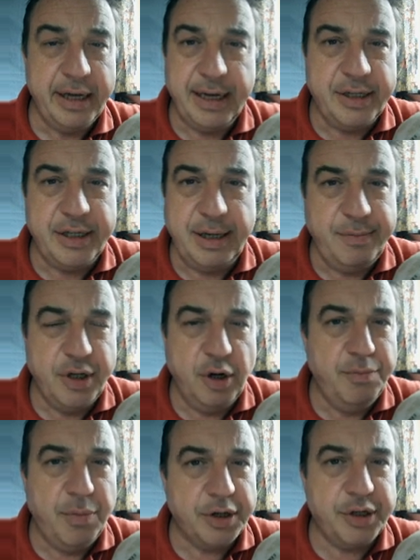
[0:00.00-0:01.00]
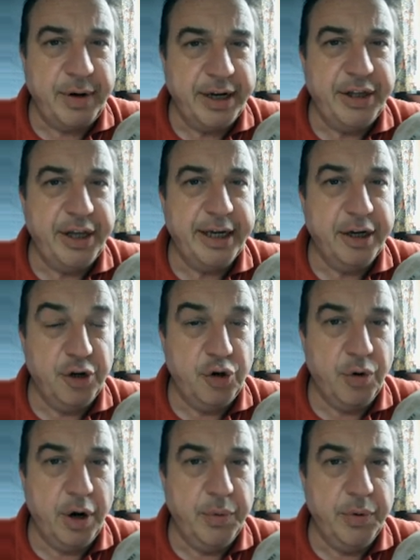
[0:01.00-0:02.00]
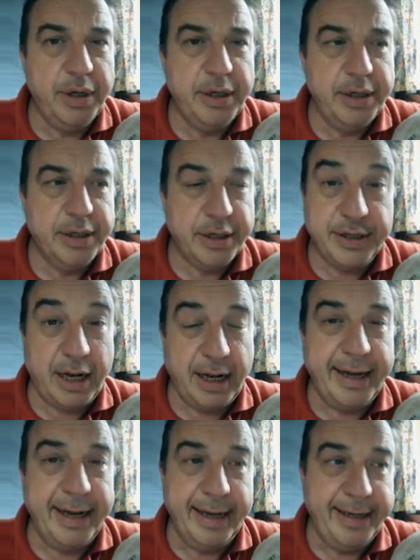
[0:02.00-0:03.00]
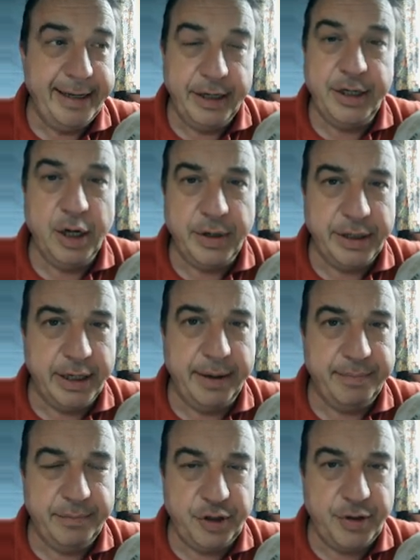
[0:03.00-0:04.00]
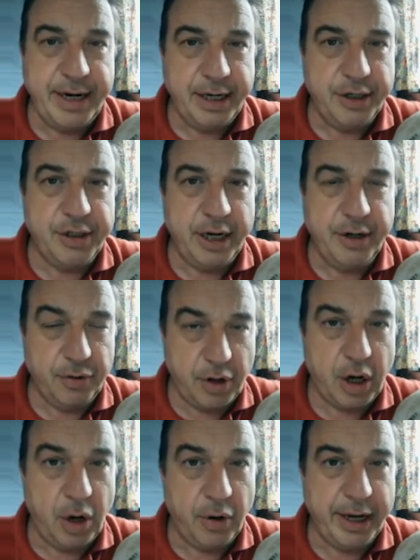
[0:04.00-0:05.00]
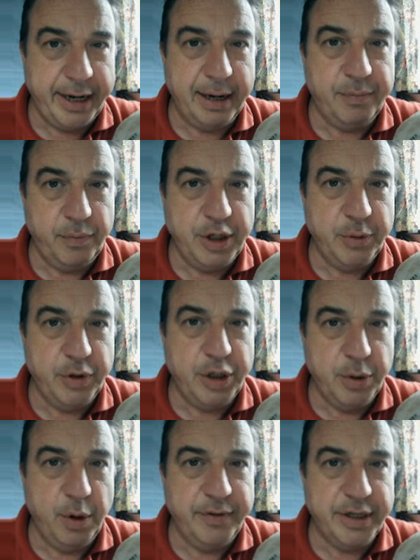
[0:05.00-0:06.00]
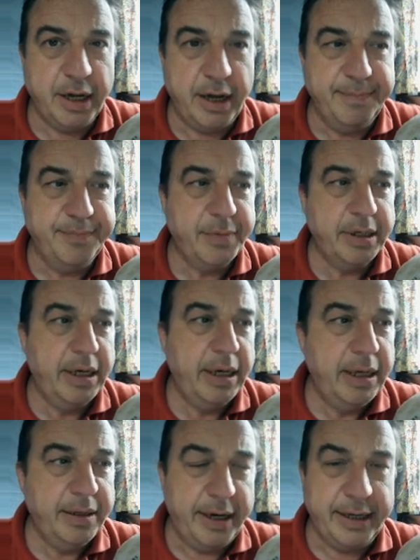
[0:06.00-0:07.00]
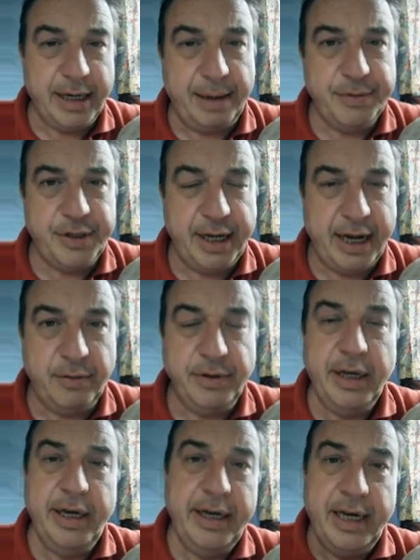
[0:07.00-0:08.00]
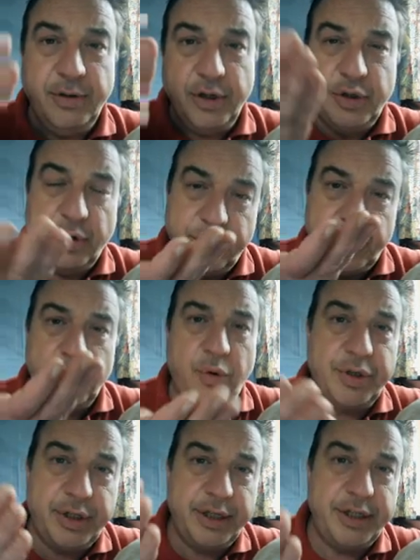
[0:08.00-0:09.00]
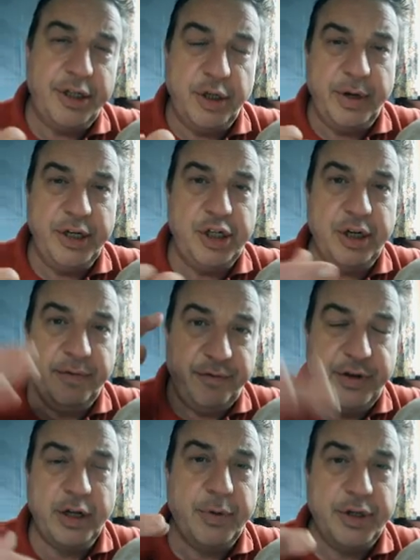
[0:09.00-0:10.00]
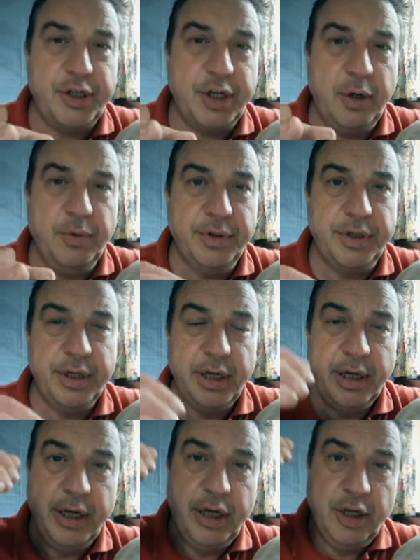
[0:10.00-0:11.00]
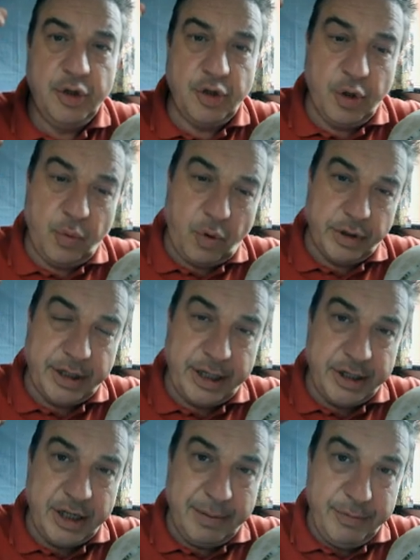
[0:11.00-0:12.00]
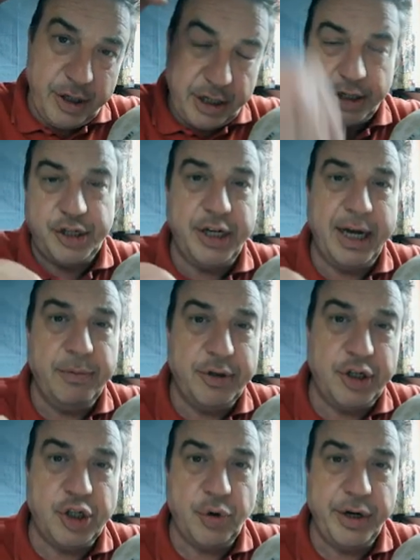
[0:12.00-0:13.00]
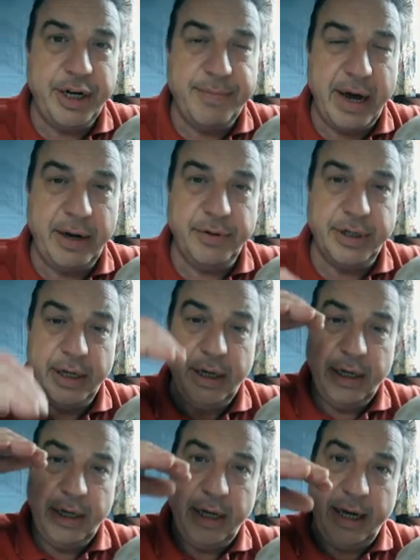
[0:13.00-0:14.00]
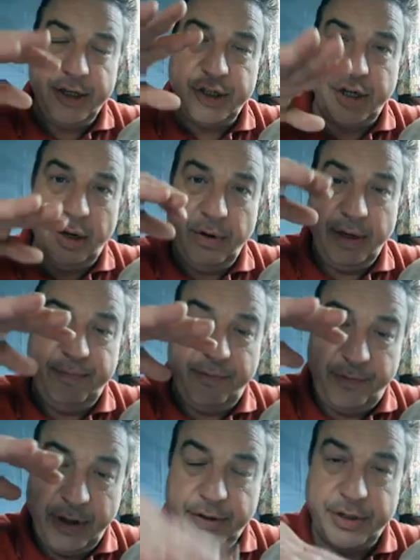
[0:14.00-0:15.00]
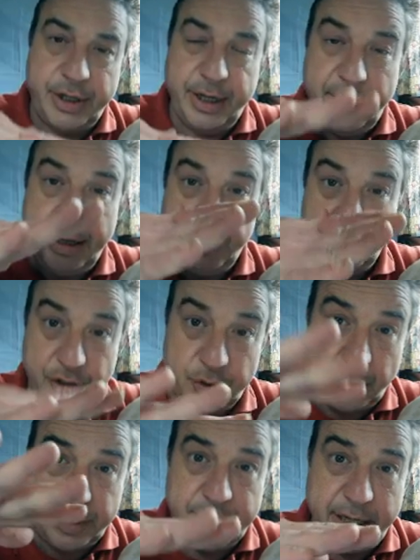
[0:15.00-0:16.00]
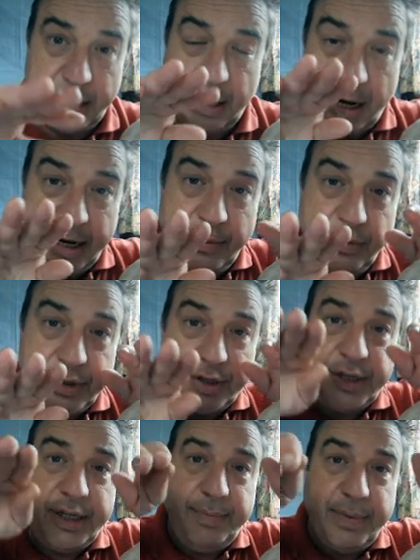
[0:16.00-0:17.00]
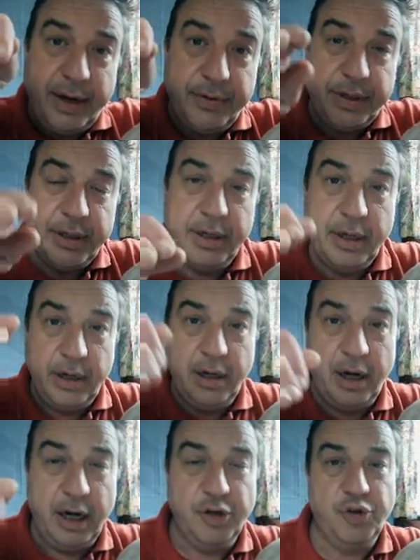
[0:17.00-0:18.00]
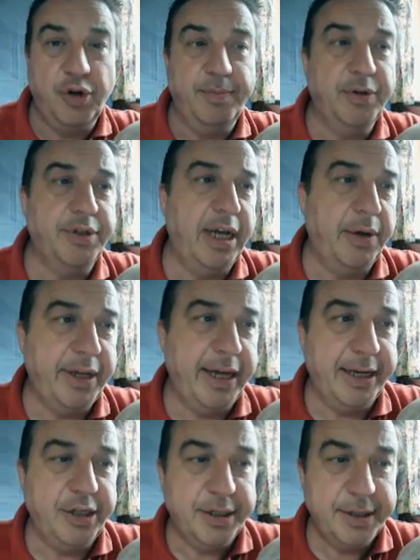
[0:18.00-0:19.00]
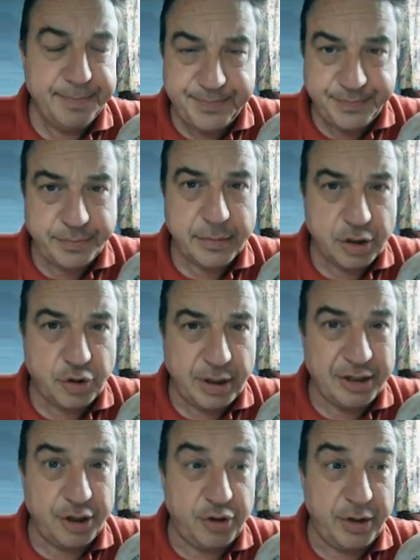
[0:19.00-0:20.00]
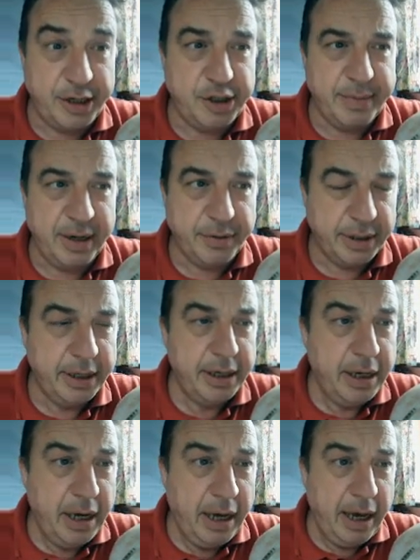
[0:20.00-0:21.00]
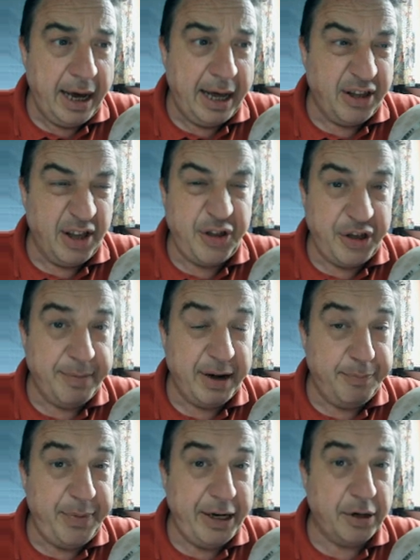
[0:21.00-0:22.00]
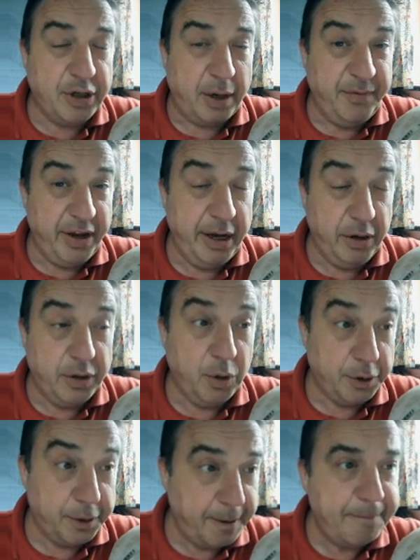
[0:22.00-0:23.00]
it seems no moss or anything can grow. Because clearly, you don't want your drainage tunnel clogging up, which it would do over time. And it comes down into a sort of saucer situation filled with stones, so the water doesn't come gushing out, destroying the mound. It slowly fills the saucer, and then will seep out and dribble down the edges. So that's the treasure mound. The other thing about it being on top of the hill, of course,